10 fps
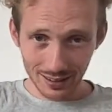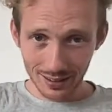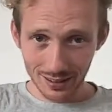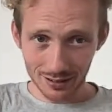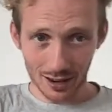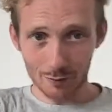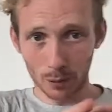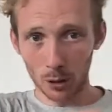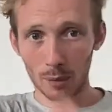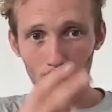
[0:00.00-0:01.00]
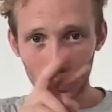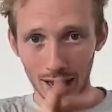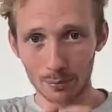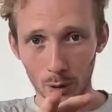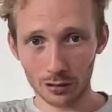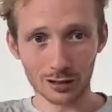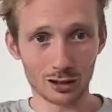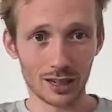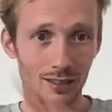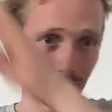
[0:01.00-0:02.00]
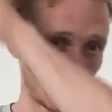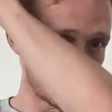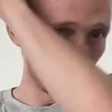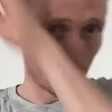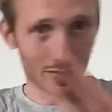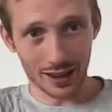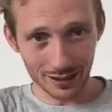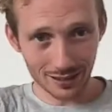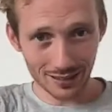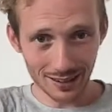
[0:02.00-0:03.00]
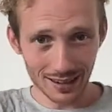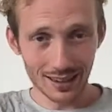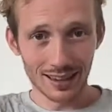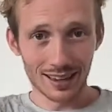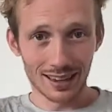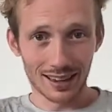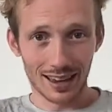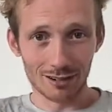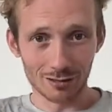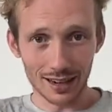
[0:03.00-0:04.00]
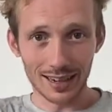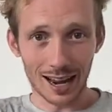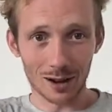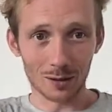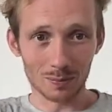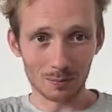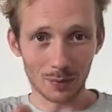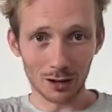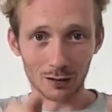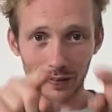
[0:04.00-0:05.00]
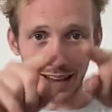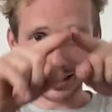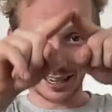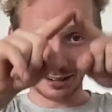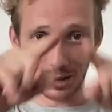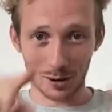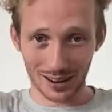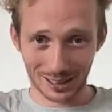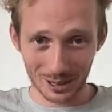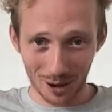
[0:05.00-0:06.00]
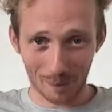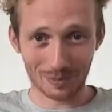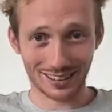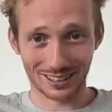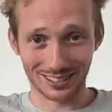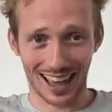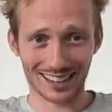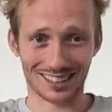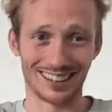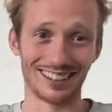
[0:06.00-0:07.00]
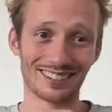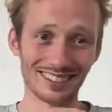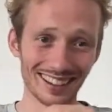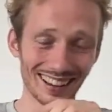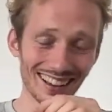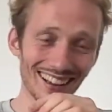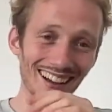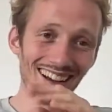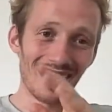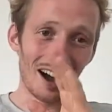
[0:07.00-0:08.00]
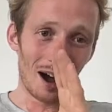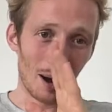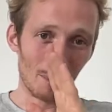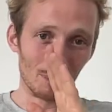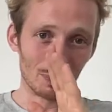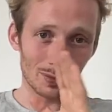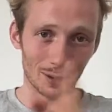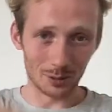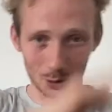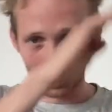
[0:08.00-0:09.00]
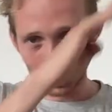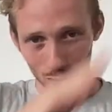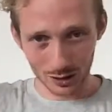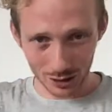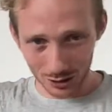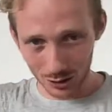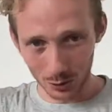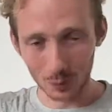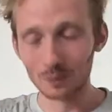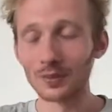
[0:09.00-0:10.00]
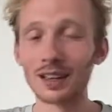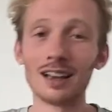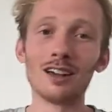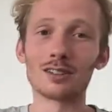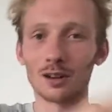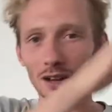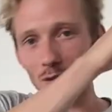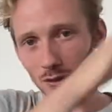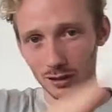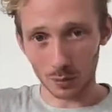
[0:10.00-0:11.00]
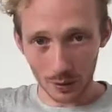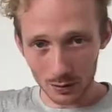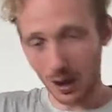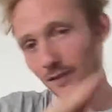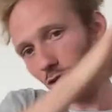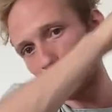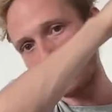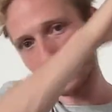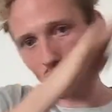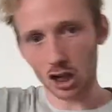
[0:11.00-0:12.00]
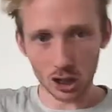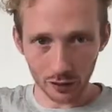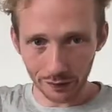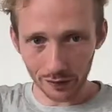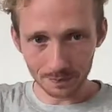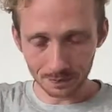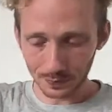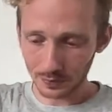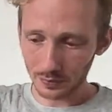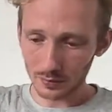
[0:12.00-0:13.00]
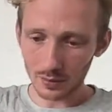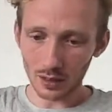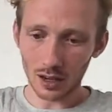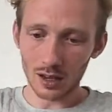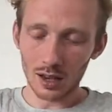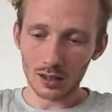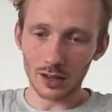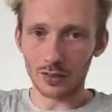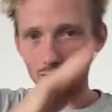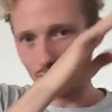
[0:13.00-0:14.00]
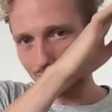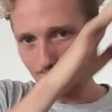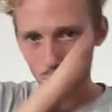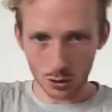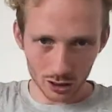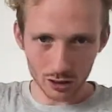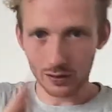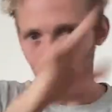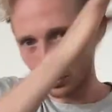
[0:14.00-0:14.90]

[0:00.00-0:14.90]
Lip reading: because I'm looking at both screens, and I do this, and right now my reflection is going in two opposite directions. So I don't know which one to do. So I do it this way. So you have the curve, you have the central curve,